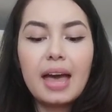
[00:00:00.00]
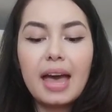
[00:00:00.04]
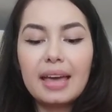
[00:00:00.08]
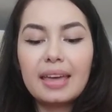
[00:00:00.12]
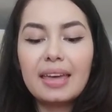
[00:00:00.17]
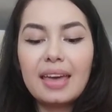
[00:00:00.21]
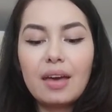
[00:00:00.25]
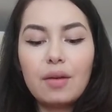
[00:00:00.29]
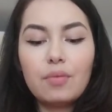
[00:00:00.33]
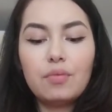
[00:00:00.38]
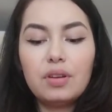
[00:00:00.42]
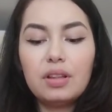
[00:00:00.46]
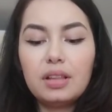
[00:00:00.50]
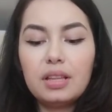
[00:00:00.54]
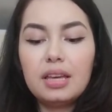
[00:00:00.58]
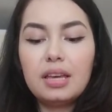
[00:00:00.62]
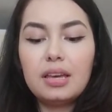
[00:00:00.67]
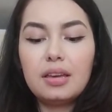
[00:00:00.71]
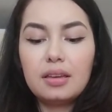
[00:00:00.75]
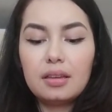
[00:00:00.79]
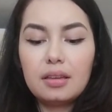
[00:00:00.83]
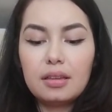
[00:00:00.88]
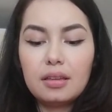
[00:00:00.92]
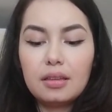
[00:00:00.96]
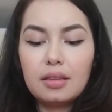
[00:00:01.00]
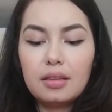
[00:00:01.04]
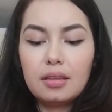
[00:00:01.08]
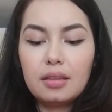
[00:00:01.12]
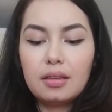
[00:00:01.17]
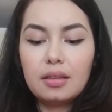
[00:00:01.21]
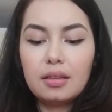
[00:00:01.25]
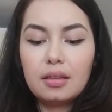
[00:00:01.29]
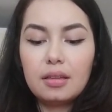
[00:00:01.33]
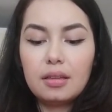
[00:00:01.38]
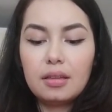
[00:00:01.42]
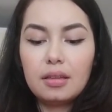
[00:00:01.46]
I can't really,
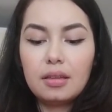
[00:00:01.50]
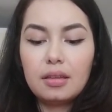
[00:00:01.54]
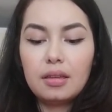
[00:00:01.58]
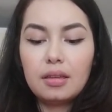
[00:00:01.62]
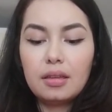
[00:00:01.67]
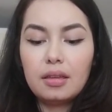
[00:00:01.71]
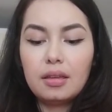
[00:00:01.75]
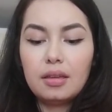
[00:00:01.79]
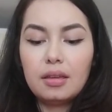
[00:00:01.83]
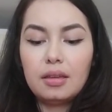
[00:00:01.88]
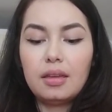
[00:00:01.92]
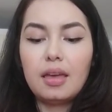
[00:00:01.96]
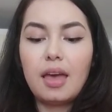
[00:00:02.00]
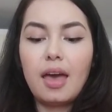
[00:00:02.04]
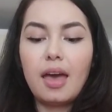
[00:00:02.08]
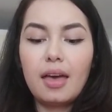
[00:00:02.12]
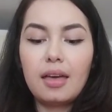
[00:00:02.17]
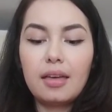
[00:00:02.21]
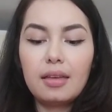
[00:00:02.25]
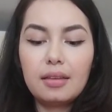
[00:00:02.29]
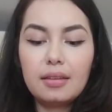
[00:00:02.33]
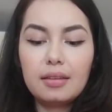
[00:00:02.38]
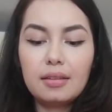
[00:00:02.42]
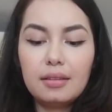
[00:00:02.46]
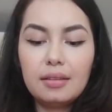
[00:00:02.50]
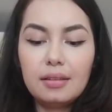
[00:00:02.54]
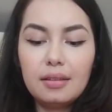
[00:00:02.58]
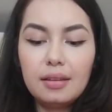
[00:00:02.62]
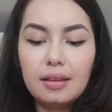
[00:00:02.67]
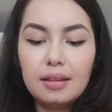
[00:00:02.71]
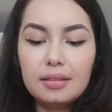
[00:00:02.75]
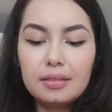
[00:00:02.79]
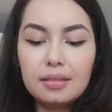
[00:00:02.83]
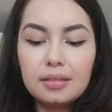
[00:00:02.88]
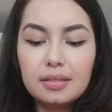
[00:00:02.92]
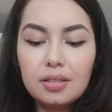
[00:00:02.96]
yeah,
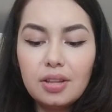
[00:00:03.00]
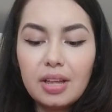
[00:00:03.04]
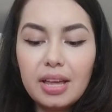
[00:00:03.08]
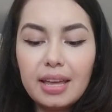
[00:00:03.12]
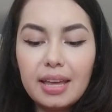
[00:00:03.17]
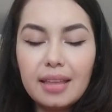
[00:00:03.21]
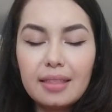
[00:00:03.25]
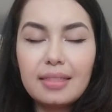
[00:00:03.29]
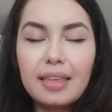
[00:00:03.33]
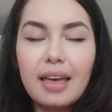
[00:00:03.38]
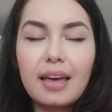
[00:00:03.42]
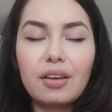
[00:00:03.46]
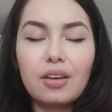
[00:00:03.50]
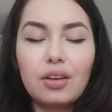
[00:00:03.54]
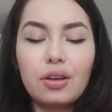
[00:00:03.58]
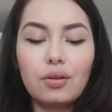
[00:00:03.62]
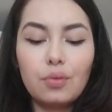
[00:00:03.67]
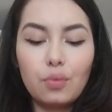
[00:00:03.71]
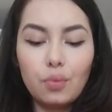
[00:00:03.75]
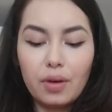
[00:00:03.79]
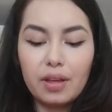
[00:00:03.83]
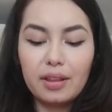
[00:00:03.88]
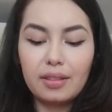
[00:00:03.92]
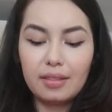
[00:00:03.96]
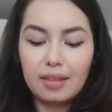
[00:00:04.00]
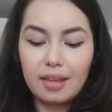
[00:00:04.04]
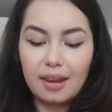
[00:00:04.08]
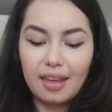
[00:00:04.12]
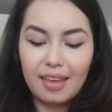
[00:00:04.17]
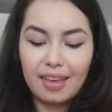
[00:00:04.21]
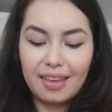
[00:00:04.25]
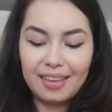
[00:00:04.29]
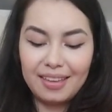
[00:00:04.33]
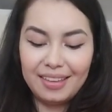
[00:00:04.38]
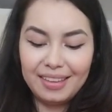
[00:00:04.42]
until I get that good one that